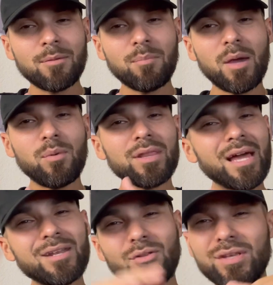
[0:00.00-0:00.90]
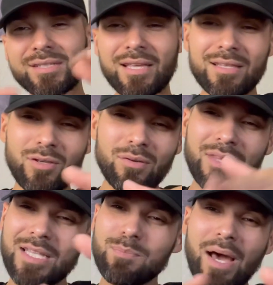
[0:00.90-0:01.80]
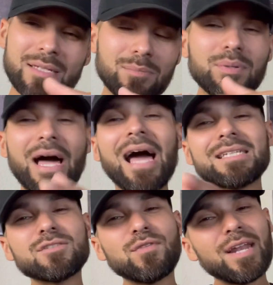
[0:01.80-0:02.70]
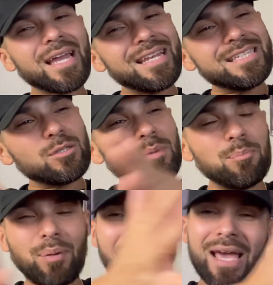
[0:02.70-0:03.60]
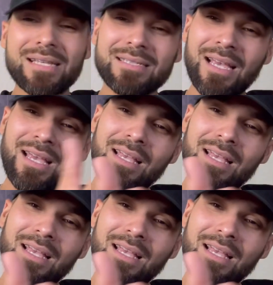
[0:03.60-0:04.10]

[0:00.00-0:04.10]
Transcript: Mayweather. I know this ain't that's boxing, but I just feel like it needs to be passed.